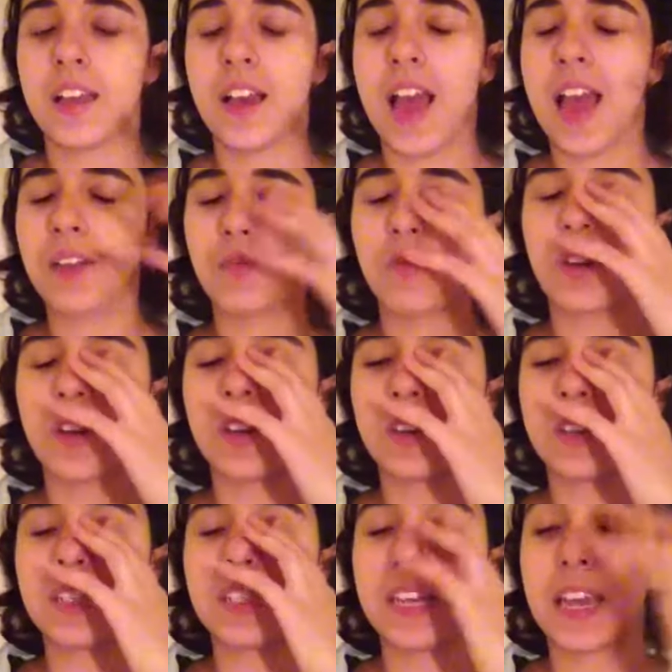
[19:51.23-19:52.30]
I don't want
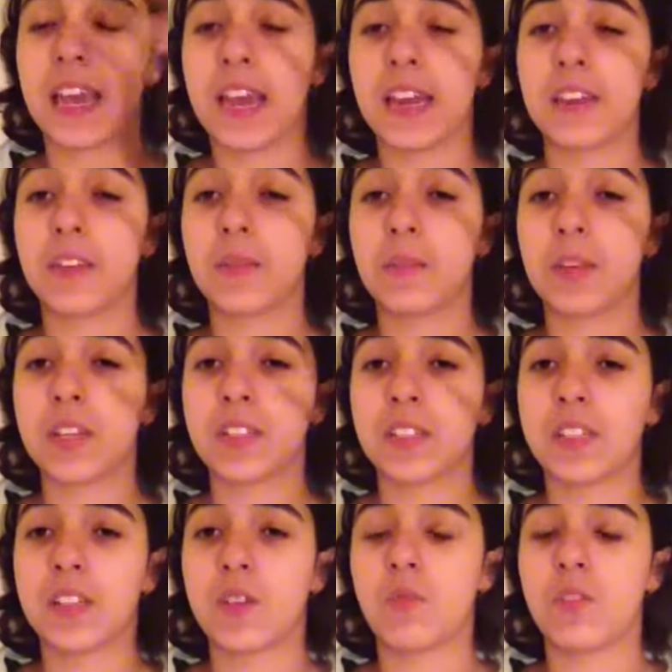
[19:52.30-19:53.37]
to say anything because it's
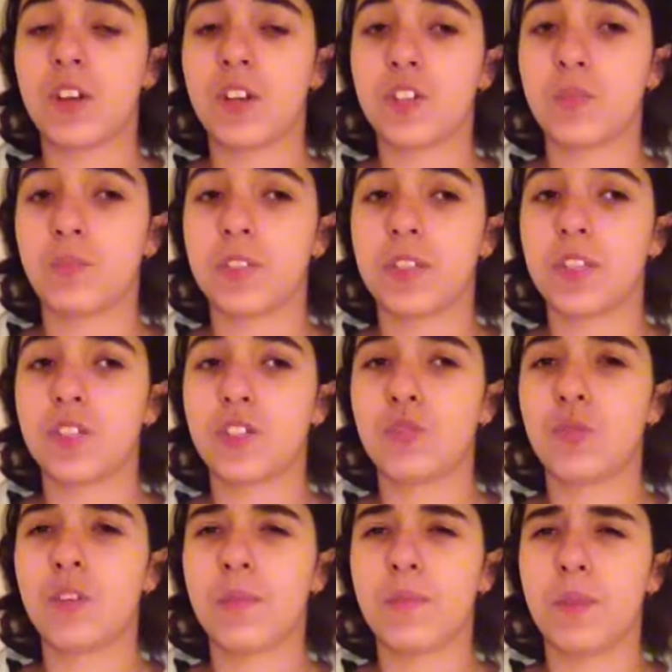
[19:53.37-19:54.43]
not 100%
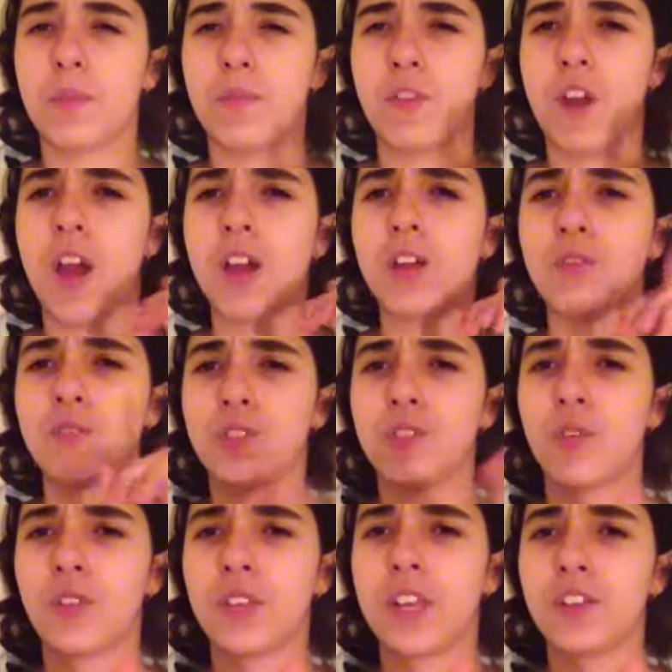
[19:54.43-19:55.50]
sure, but Morocco is
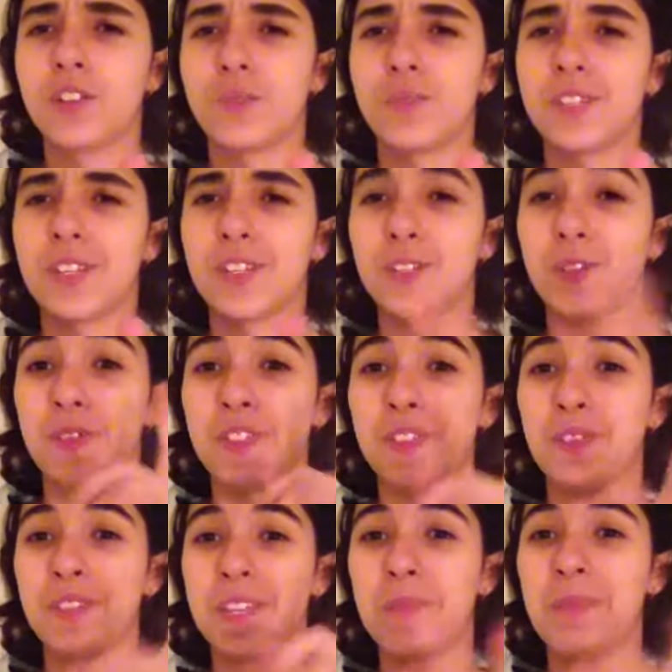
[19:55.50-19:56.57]
totally 100% sure, so
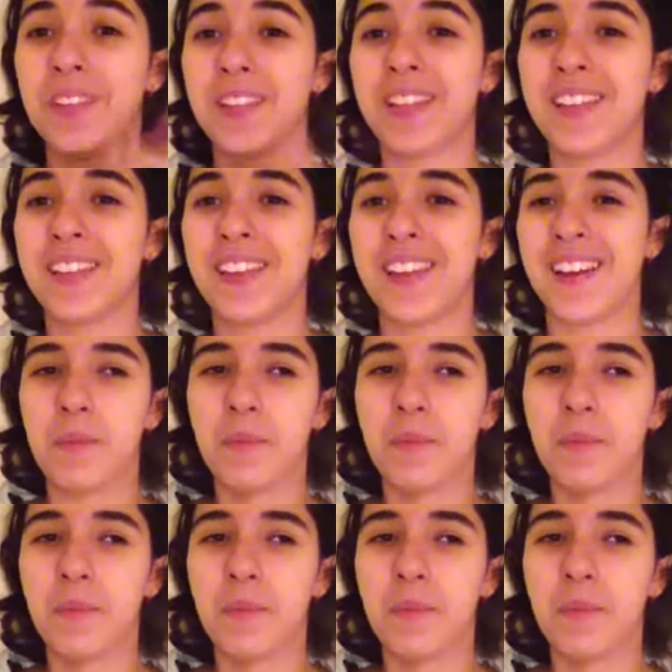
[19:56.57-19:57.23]
it's going to be lit there.